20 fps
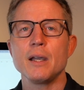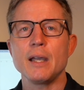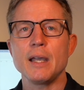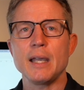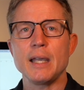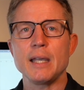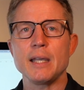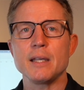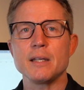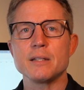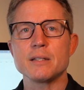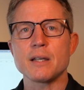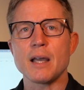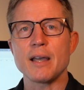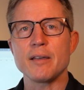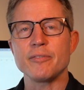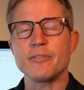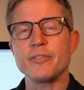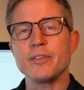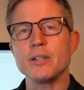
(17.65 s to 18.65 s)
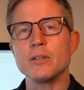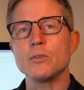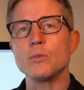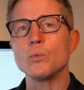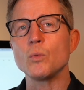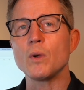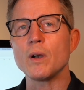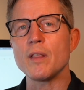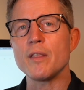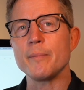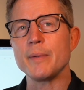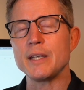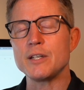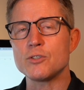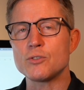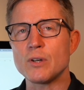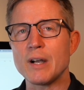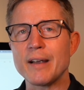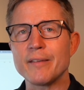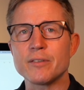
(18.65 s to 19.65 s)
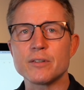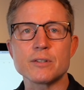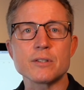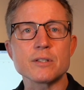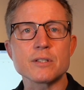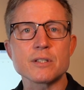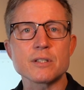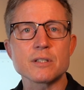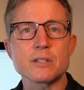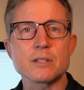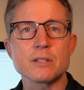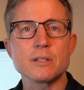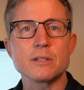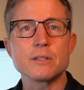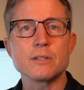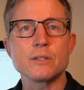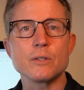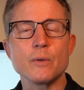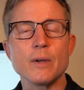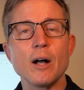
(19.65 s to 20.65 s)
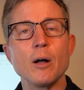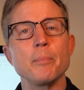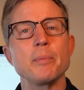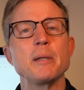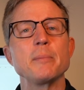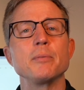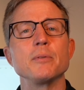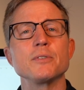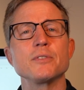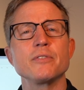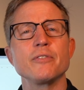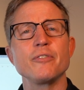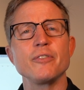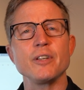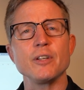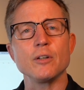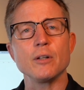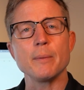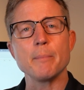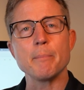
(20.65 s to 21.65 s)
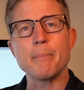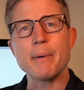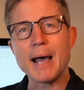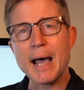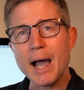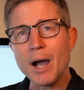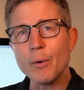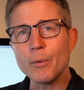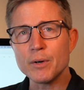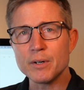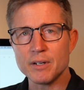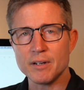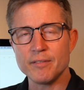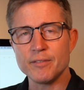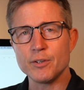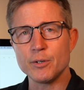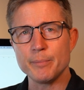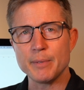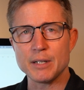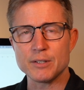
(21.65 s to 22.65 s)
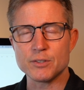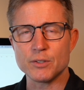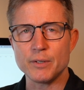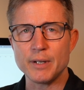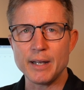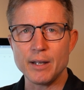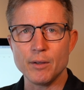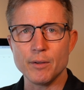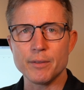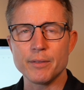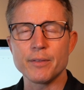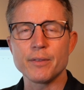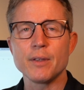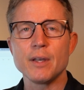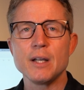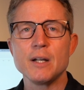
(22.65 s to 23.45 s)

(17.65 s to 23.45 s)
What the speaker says: And I feel one of the main drivers to help people to feel empowered of their mental health